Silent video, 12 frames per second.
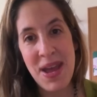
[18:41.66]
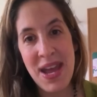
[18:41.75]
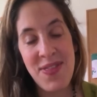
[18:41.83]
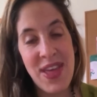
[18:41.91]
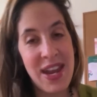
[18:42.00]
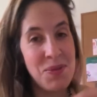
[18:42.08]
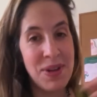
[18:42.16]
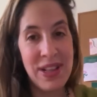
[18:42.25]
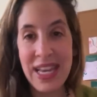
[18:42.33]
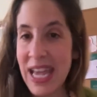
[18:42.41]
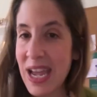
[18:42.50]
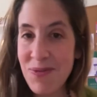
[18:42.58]
And that it really
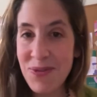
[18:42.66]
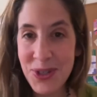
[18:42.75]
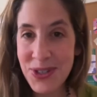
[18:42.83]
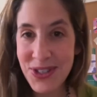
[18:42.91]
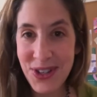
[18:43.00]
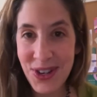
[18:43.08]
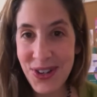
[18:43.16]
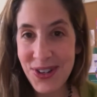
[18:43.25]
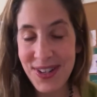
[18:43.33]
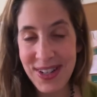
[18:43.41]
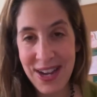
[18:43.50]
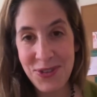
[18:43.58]
came full
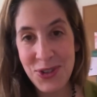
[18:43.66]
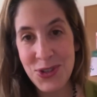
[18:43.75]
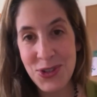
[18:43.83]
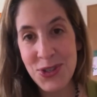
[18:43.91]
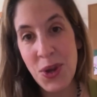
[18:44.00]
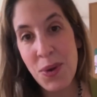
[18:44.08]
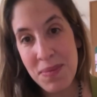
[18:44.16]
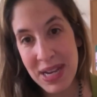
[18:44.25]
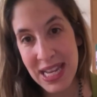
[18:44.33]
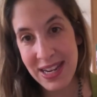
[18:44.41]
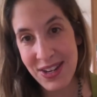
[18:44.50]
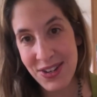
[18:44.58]
circle after so
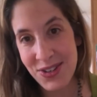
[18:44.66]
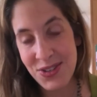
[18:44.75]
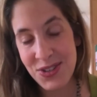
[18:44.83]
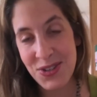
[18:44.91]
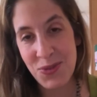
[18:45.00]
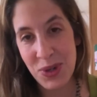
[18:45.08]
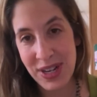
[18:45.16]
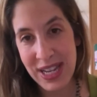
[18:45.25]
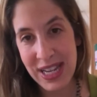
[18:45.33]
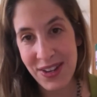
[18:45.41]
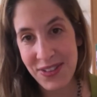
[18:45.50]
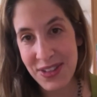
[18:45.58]
many years of
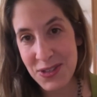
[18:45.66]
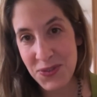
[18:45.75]
working on this